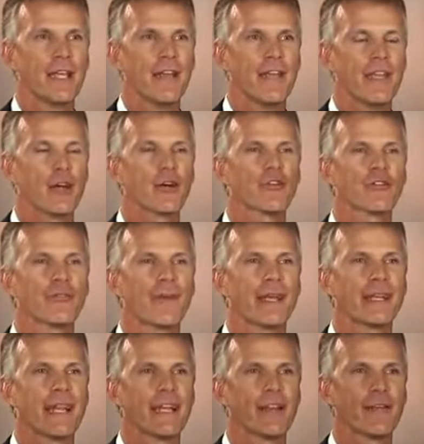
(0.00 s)
The Earth's
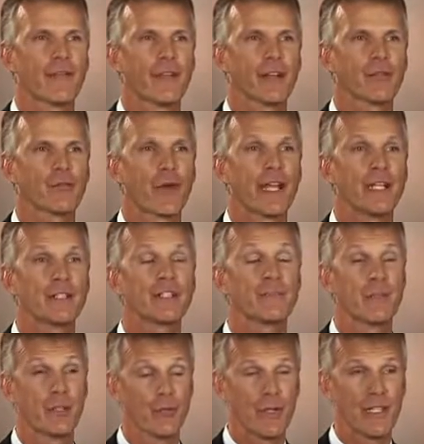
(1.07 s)
magnetic field ranges
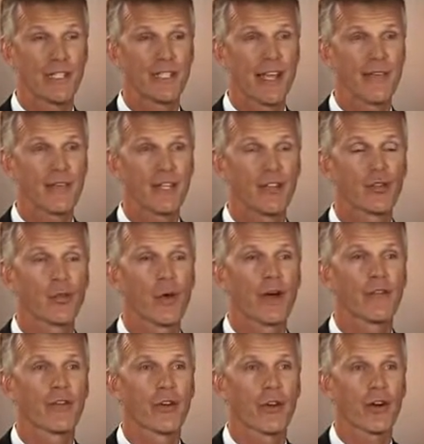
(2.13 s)
between 7 and
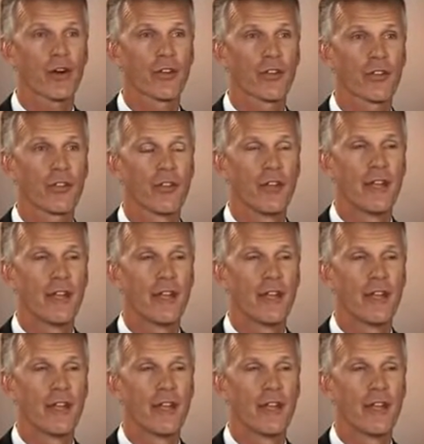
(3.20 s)
12 hertz.